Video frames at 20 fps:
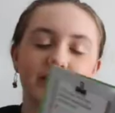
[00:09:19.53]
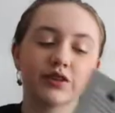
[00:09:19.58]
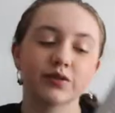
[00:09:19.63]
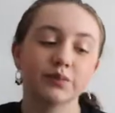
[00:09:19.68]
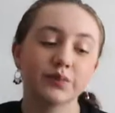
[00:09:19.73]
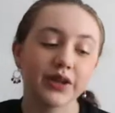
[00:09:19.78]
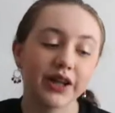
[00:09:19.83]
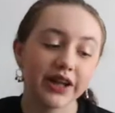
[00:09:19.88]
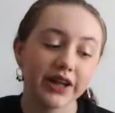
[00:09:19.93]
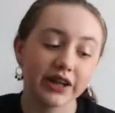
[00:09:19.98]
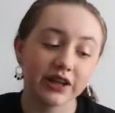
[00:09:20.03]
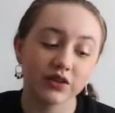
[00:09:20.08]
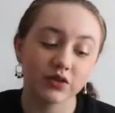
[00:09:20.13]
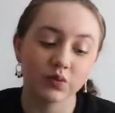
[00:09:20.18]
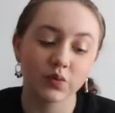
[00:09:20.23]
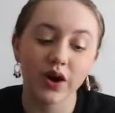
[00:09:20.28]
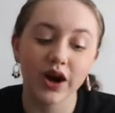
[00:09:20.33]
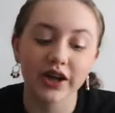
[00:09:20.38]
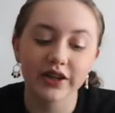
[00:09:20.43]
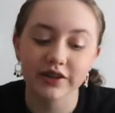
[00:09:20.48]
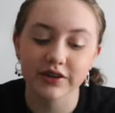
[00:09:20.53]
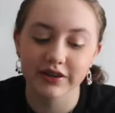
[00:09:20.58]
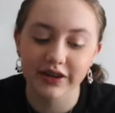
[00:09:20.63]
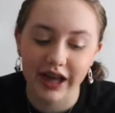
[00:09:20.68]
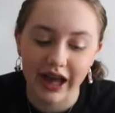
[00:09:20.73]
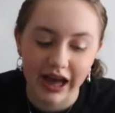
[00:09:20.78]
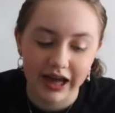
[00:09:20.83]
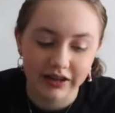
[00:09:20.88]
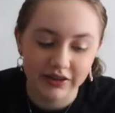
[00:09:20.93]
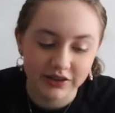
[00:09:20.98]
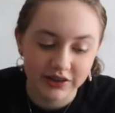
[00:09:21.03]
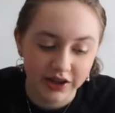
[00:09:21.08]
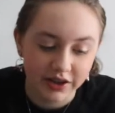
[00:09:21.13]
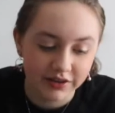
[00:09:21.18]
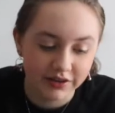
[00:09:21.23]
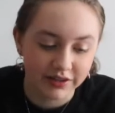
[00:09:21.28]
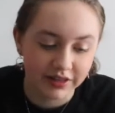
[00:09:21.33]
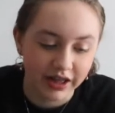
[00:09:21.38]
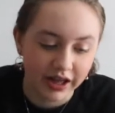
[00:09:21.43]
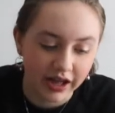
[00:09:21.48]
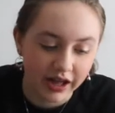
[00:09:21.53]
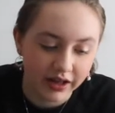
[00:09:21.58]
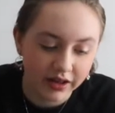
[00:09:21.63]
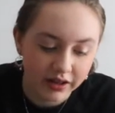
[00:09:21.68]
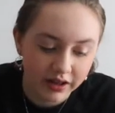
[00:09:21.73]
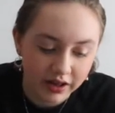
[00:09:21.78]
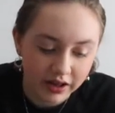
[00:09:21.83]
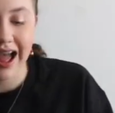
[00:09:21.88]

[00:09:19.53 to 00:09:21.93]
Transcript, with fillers: explains why your cat does that.